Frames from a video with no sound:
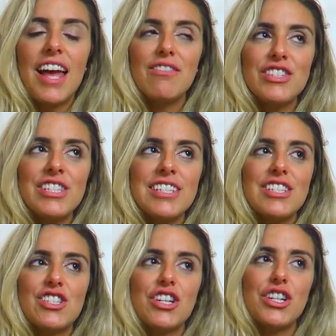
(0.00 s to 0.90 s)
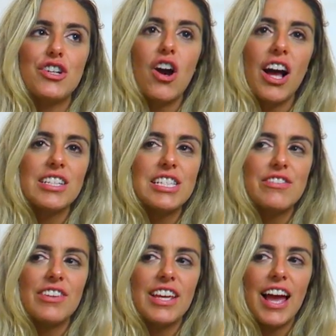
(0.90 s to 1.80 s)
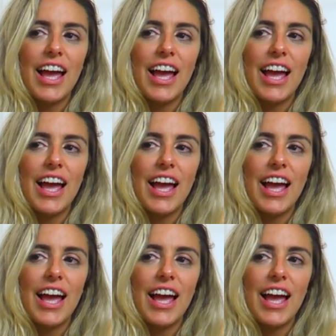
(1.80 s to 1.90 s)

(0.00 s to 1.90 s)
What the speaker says: Ever since I started CrossFit,